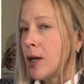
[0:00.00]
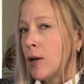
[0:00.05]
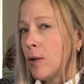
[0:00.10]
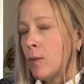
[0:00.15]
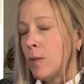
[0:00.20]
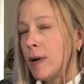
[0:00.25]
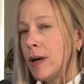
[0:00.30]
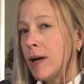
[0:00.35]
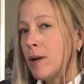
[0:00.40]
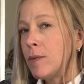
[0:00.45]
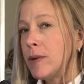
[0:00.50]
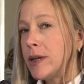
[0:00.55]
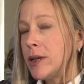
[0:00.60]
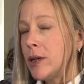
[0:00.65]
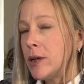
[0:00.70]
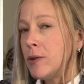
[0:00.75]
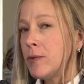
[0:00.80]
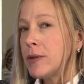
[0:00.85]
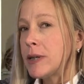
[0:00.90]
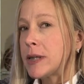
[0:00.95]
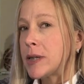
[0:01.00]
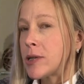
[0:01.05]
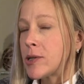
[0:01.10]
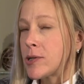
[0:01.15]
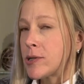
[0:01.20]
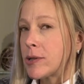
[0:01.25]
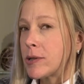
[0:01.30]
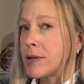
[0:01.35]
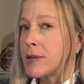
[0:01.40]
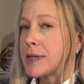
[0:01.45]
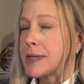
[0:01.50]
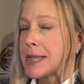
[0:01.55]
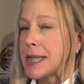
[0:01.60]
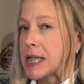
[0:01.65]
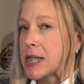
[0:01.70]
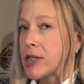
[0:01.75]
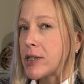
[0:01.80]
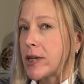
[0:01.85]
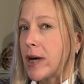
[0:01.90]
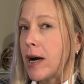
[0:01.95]
Well, we know that the starts and the
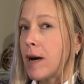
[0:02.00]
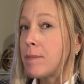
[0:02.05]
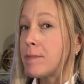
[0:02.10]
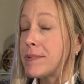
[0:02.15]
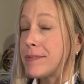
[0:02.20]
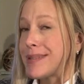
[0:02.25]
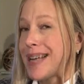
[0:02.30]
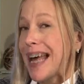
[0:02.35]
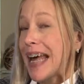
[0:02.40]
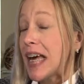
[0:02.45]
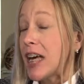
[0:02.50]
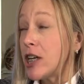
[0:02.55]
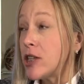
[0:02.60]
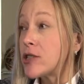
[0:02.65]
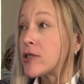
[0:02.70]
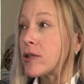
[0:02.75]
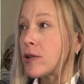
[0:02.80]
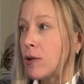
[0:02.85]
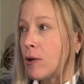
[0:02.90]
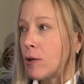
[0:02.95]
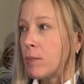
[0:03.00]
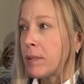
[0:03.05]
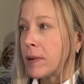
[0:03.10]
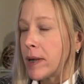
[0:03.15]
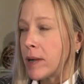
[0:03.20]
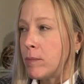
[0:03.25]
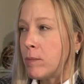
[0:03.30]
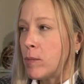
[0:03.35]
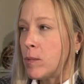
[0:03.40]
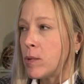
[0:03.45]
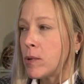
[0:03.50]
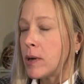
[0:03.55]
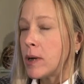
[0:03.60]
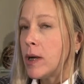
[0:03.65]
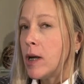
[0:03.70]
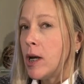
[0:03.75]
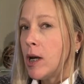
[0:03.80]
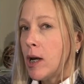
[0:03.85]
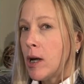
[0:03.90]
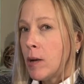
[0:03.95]
stops age the coal plant more,
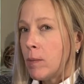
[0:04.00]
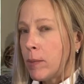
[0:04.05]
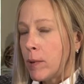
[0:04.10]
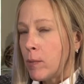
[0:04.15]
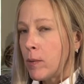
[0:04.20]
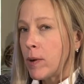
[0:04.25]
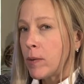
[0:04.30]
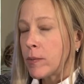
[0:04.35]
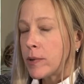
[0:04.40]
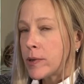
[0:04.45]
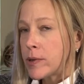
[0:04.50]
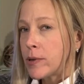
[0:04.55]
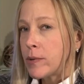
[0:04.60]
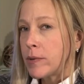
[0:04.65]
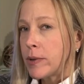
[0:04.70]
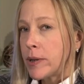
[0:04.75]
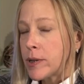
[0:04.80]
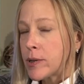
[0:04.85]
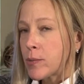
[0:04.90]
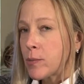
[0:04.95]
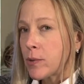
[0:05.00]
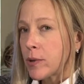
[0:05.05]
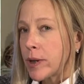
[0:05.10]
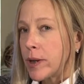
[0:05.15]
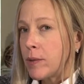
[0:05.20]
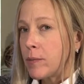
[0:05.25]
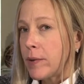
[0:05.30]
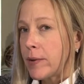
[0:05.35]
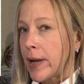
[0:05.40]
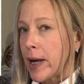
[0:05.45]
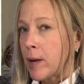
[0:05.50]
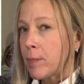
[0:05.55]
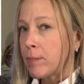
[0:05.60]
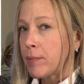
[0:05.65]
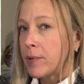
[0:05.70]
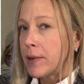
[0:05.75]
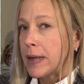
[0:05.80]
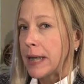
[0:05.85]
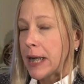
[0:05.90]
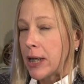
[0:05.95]
but what we're doing is working with
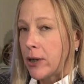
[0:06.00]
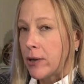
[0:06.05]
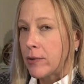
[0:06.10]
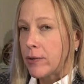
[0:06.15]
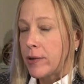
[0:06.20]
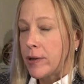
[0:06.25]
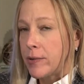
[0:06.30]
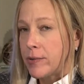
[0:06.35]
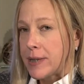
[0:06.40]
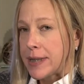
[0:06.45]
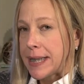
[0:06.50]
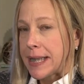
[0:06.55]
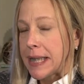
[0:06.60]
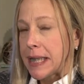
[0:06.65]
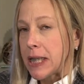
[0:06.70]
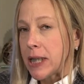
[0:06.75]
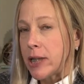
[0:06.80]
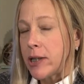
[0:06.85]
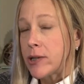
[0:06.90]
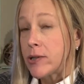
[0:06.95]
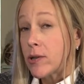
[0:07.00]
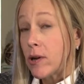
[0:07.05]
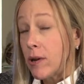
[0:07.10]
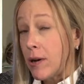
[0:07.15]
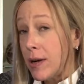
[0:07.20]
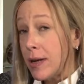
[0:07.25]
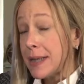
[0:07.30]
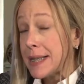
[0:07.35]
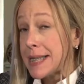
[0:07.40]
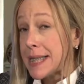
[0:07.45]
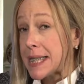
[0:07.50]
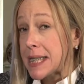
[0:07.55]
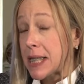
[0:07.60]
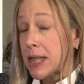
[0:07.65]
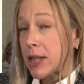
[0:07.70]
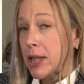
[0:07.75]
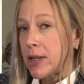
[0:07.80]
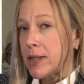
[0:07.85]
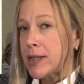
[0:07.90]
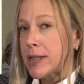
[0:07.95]
EPRI and other utilities on a
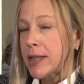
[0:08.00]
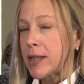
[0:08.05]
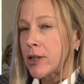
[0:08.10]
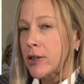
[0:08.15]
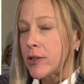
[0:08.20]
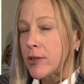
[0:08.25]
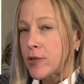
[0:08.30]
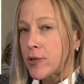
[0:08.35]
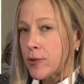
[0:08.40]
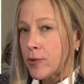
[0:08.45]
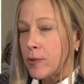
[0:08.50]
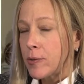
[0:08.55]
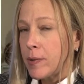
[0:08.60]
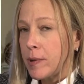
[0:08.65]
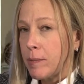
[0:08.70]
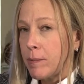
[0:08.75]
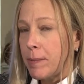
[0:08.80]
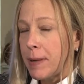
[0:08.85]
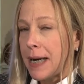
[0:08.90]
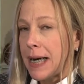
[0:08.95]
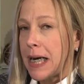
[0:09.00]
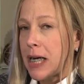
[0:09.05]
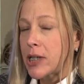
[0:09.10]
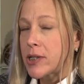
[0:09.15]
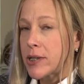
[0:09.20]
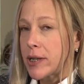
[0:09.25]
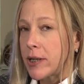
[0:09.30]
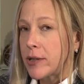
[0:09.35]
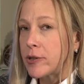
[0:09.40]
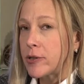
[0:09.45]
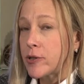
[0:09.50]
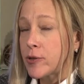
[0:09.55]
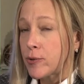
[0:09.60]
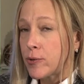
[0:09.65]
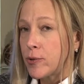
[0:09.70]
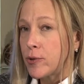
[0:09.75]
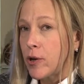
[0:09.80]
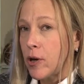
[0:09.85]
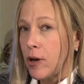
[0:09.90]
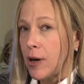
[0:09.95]
study to get the true impacts and the
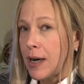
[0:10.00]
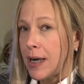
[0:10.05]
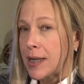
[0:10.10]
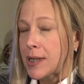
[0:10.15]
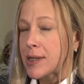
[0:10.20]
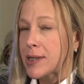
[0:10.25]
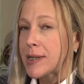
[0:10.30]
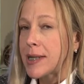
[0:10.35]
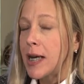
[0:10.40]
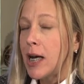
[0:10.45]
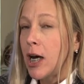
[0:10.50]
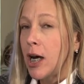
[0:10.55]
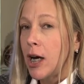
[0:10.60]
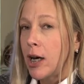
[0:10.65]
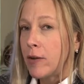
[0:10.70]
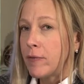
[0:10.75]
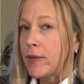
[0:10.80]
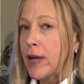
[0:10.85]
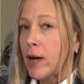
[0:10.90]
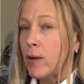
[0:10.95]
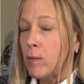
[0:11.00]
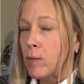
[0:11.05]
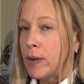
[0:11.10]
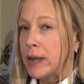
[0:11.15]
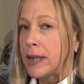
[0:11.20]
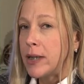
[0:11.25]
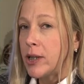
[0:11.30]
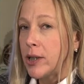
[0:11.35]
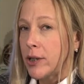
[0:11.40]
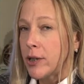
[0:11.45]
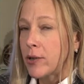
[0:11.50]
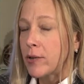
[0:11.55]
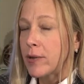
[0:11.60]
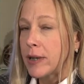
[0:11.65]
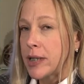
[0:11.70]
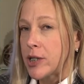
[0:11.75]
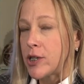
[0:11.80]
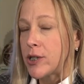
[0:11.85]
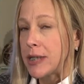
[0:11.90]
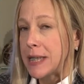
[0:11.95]
true costs of that wind
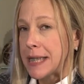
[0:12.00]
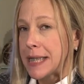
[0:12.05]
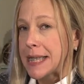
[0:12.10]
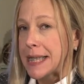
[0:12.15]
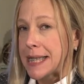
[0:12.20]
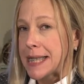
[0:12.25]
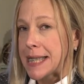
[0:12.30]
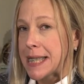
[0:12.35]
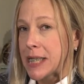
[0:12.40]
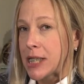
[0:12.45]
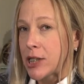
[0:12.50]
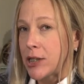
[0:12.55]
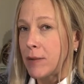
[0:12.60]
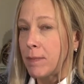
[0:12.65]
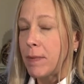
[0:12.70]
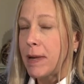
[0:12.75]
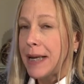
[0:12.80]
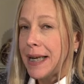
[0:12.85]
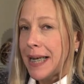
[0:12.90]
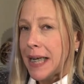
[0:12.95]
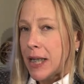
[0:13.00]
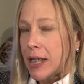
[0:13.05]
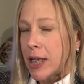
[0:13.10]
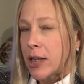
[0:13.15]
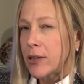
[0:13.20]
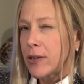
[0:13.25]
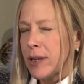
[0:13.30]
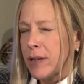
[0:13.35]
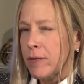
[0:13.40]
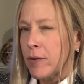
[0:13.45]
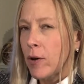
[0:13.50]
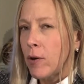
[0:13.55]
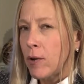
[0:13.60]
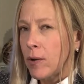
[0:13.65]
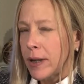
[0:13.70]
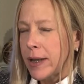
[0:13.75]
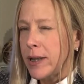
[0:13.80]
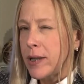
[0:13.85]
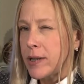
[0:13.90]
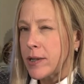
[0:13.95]
integration into the system. That'll give the
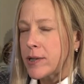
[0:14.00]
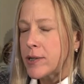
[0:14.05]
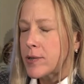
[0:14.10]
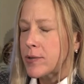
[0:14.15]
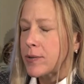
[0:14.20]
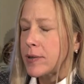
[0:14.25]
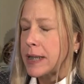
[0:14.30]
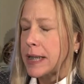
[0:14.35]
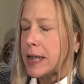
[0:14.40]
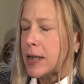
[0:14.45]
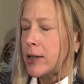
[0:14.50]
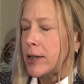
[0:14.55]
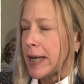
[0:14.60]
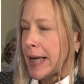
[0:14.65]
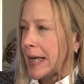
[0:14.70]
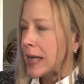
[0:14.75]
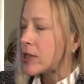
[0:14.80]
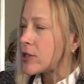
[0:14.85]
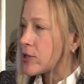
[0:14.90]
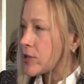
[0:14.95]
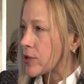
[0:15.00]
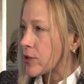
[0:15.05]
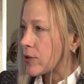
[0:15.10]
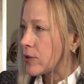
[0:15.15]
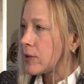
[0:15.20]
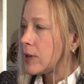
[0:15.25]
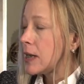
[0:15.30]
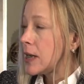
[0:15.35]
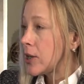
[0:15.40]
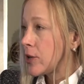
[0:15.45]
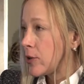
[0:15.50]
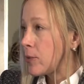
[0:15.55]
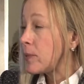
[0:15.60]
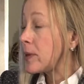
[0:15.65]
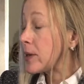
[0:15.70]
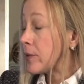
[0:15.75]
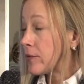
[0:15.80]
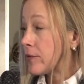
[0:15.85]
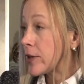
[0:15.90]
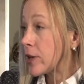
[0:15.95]
whole industry an answer that we
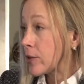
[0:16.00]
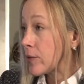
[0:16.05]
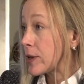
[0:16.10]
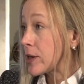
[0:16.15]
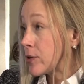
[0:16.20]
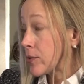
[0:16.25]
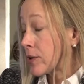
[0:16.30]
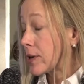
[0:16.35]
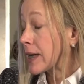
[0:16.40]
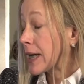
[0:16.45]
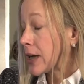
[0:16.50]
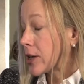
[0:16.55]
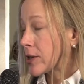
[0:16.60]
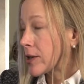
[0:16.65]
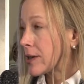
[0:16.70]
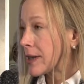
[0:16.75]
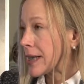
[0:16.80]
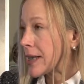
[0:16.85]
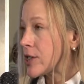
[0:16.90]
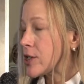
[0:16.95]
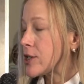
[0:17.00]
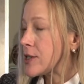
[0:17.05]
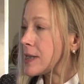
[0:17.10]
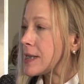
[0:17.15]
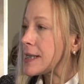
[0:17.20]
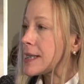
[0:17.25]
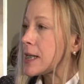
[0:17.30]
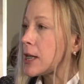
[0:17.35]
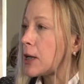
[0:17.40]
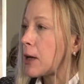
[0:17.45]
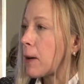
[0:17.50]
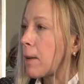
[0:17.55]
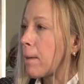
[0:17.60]
can figure into our calculations.